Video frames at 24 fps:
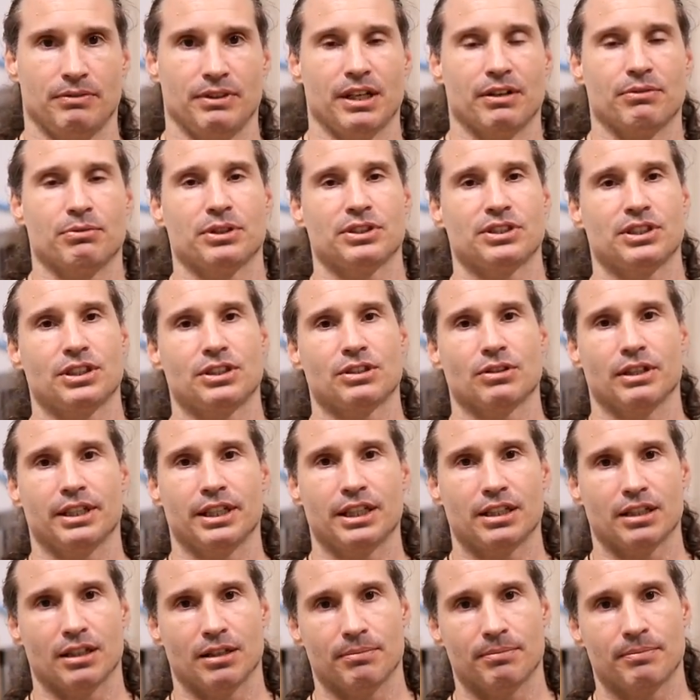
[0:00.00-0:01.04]
If you have residual
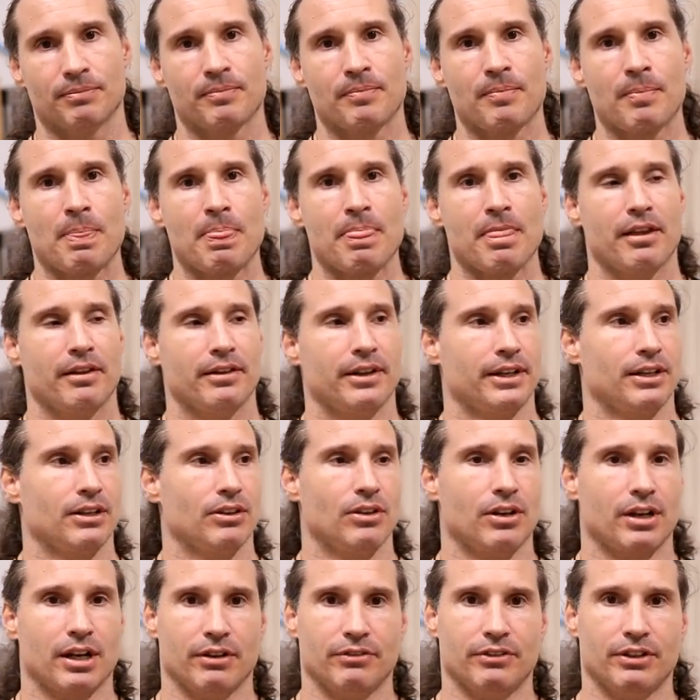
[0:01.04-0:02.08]
income, like a
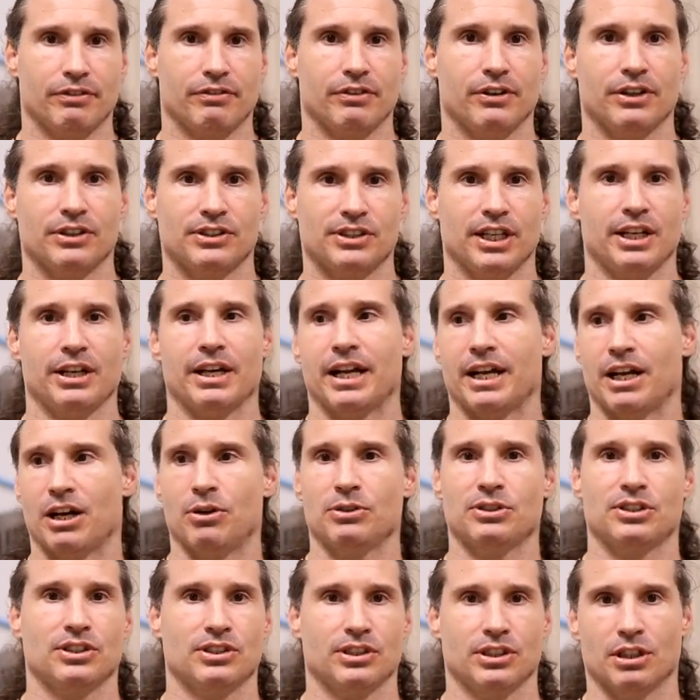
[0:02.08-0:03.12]
lot of different, say you had
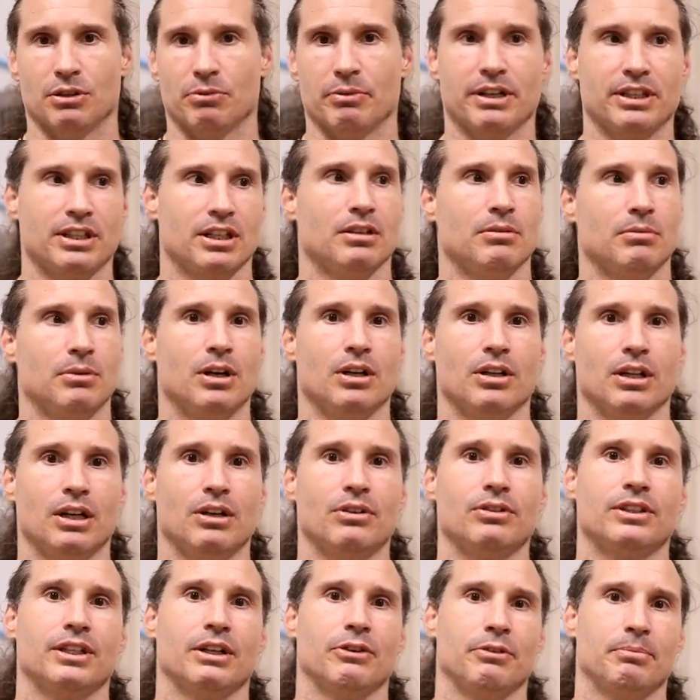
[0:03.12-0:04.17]
houses and you're renting them all
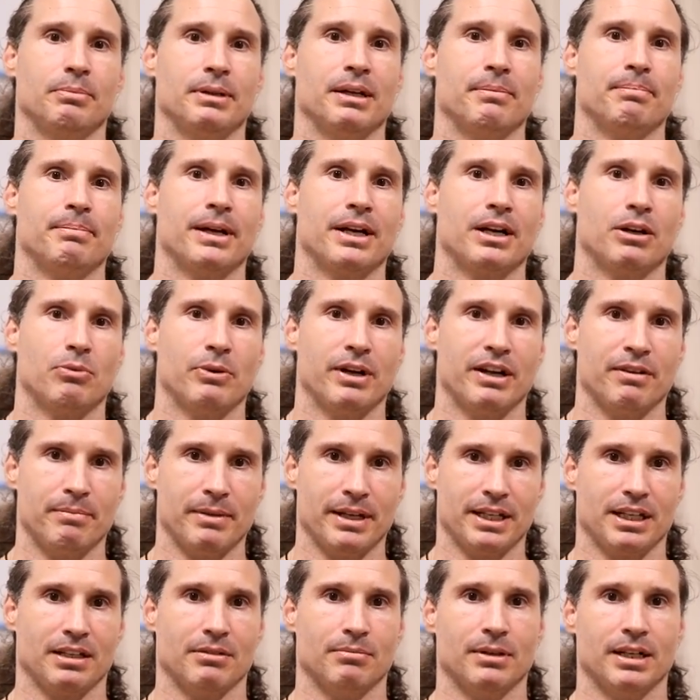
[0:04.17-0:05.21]
out, that would be a better way of
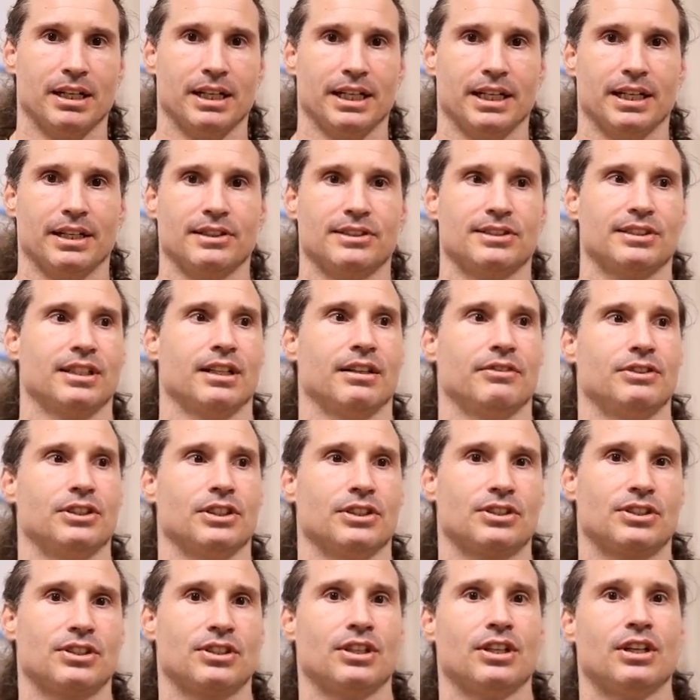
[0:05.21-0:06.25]
making money instead of
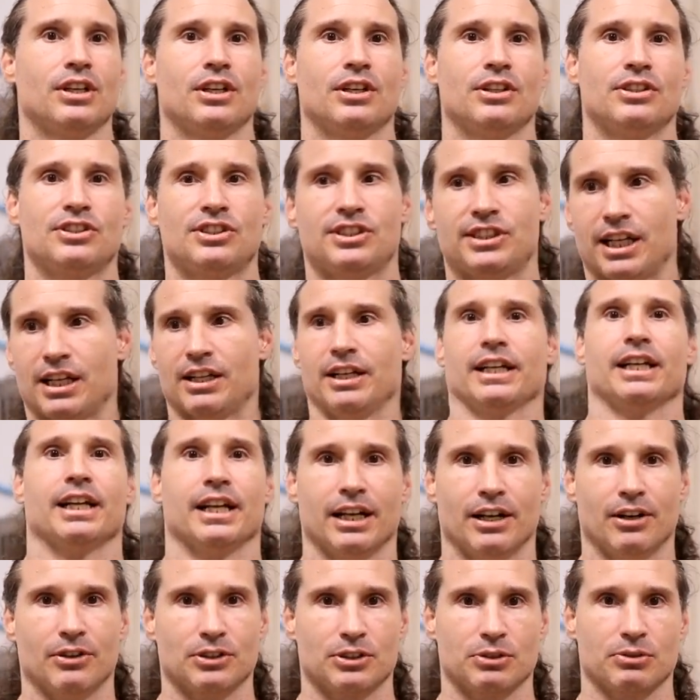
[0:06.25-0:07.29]
just selling
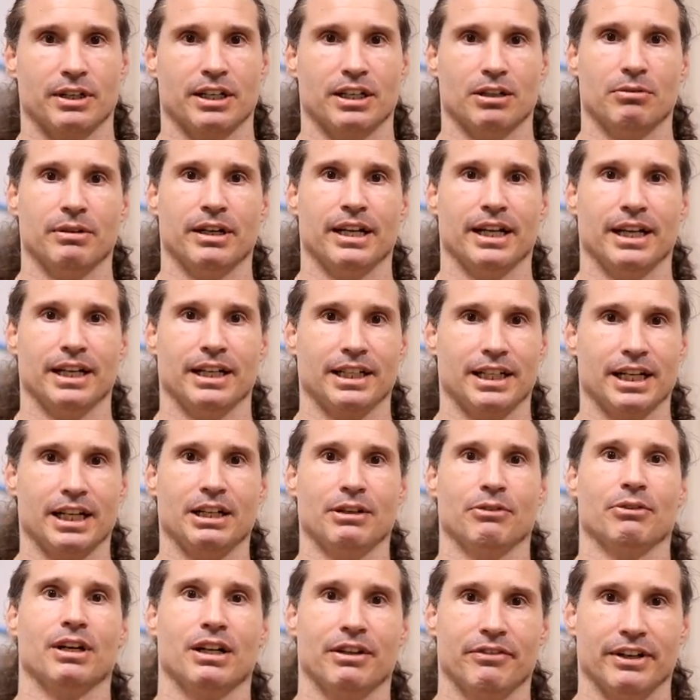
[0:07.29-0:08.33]
a house right away and
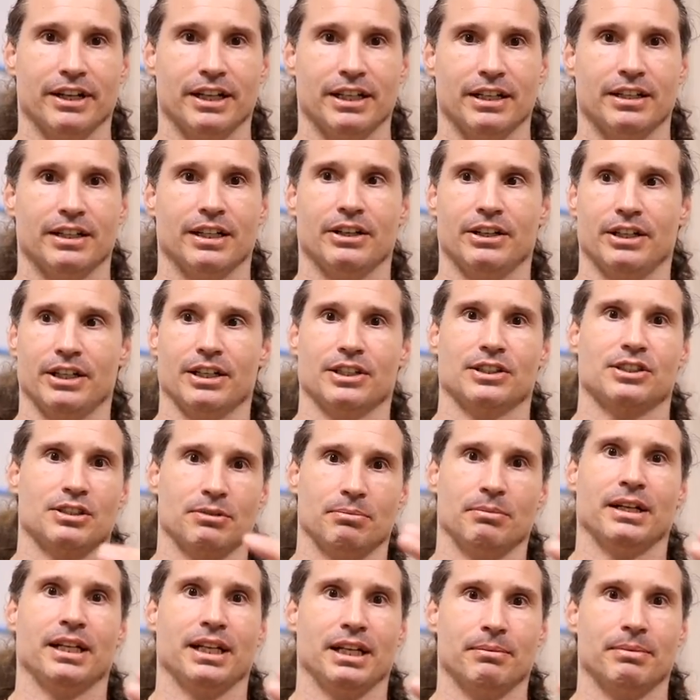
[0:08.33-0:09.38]
getting rid of it. And now you got
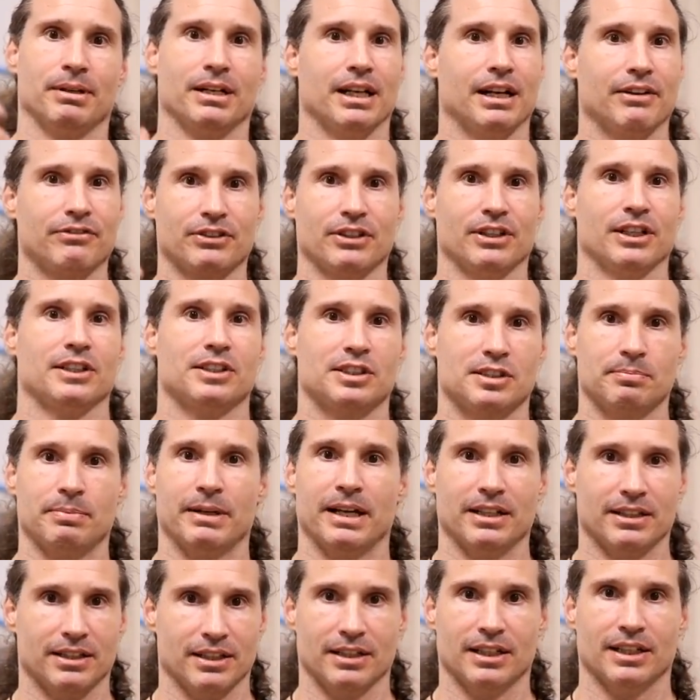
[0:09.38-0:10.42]
some money, but after that's
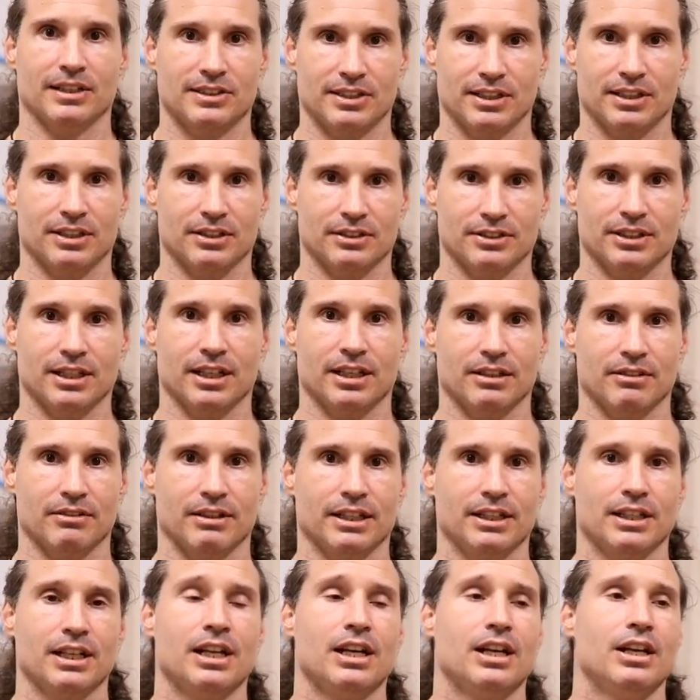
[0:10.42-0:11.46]
spent and that's it, you're done,
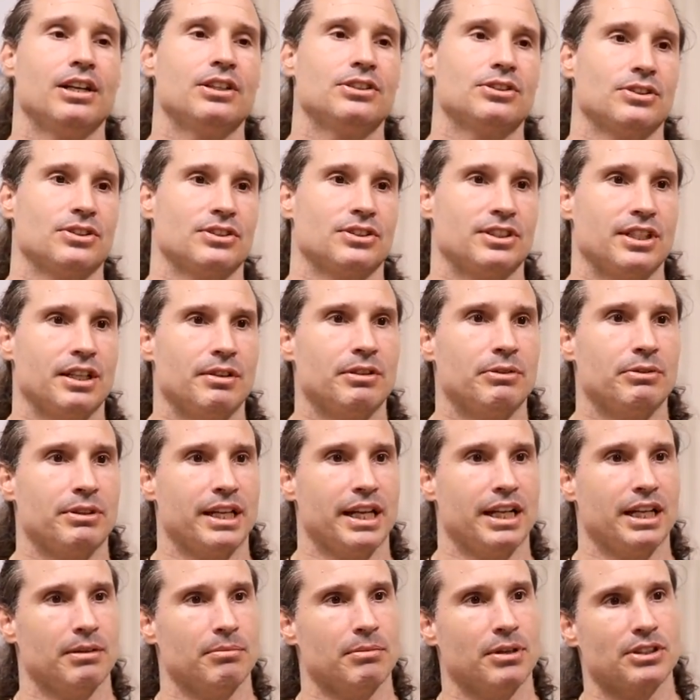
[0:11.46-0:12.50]
right? So it's the same thing
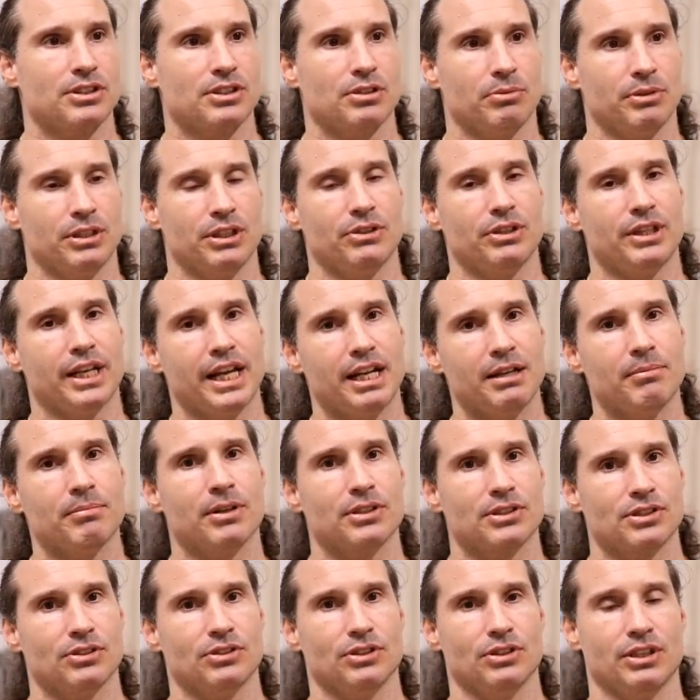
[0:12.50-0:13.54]
with gaining muscle. When you gain
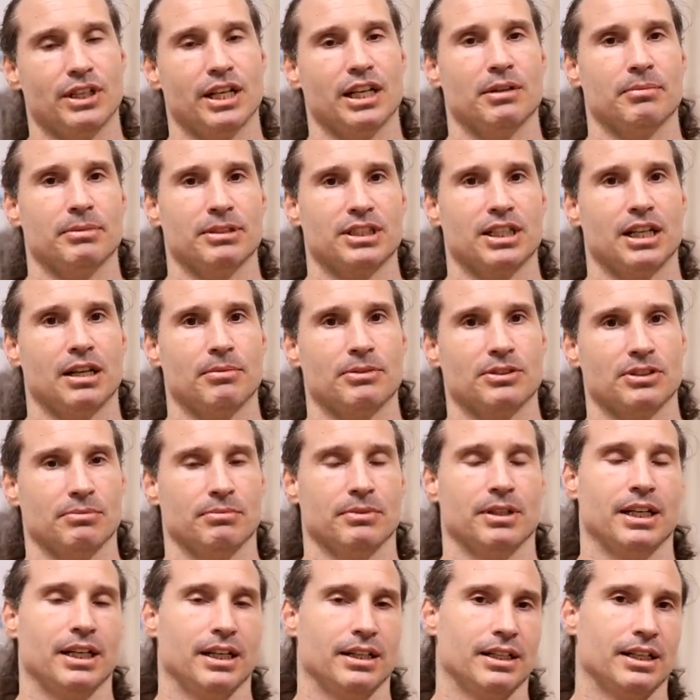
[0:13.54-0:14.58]
muscle, you gain a
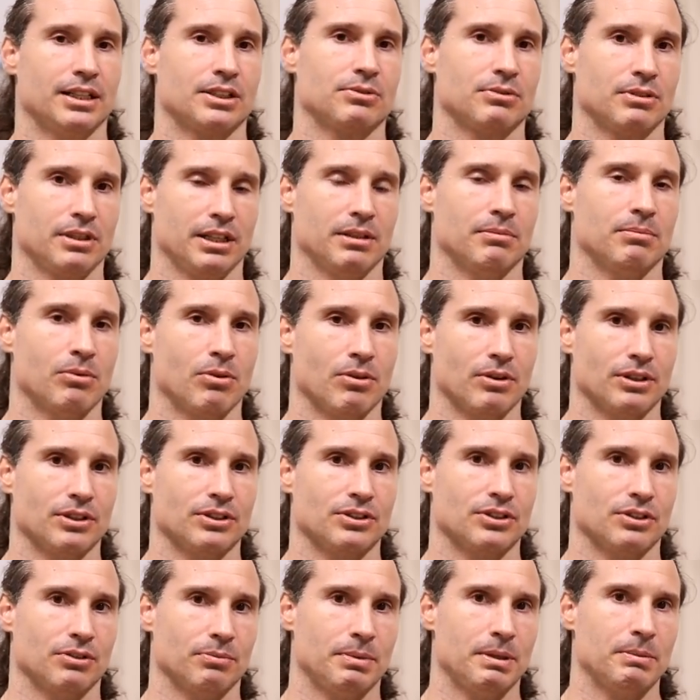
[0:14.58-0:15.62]
metabolism, and that's really
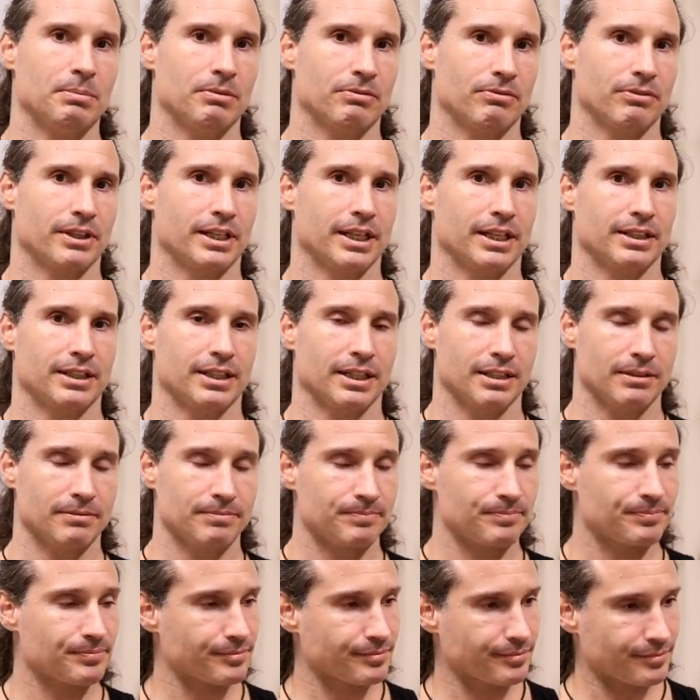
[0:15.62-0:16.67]
important. So people forget that.